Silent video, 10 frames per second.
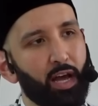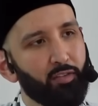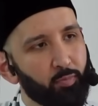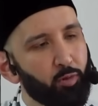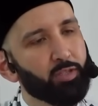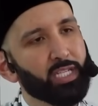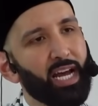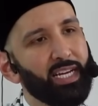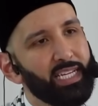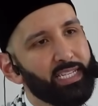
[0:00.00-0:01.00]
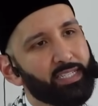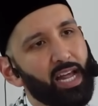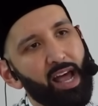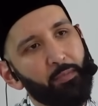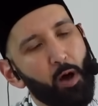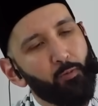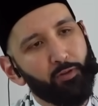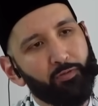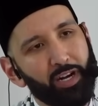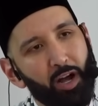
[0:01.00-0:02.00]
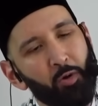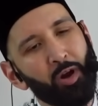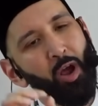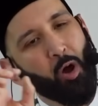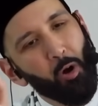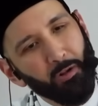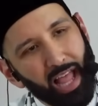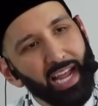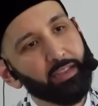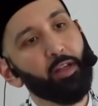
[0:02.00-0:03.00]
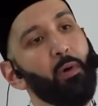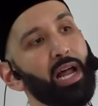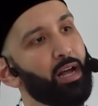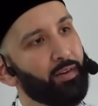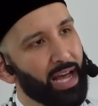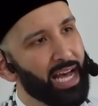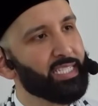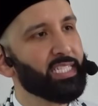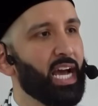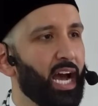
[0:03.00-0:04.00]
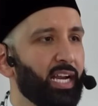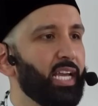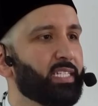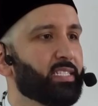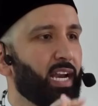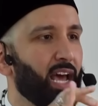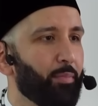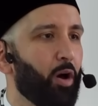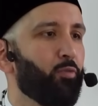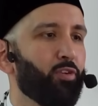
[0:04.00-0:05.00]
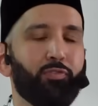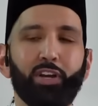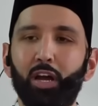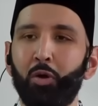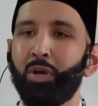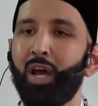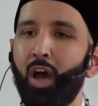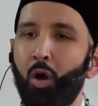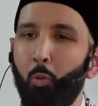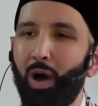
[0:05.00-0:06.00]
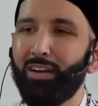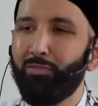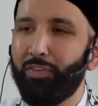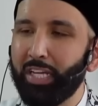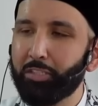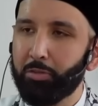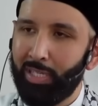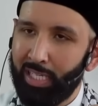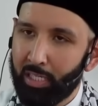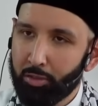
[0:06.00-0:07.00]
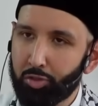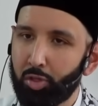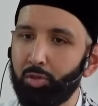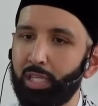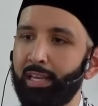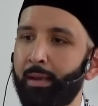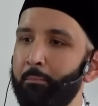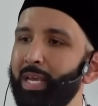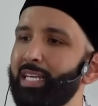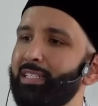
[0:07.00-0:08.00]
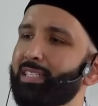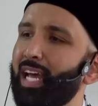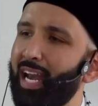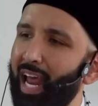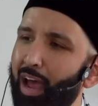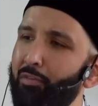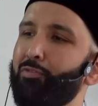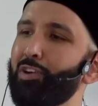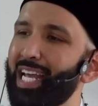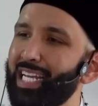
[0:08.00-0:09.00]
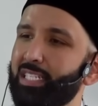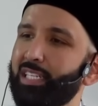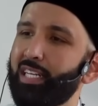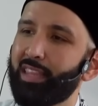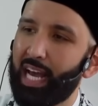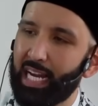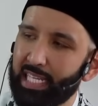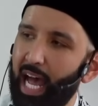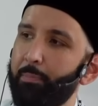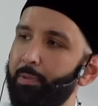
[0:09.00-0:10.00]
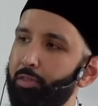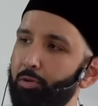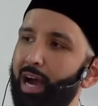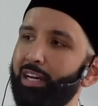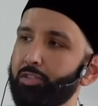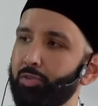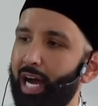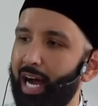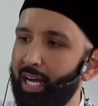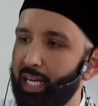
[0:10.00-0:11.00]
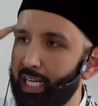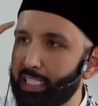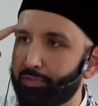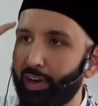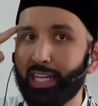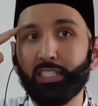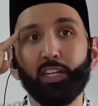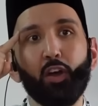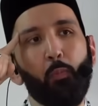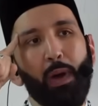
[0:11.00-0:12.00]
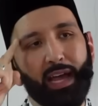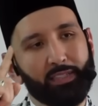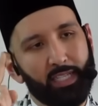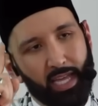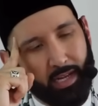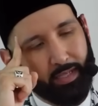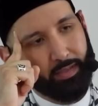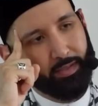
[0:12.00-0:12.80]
of Musa alayhi salam over Fir'aun, or like the one of Asiya alayhi salam over Fir'aun. What victory truly means. And every incident that has happened through Ashura is for us to go back to them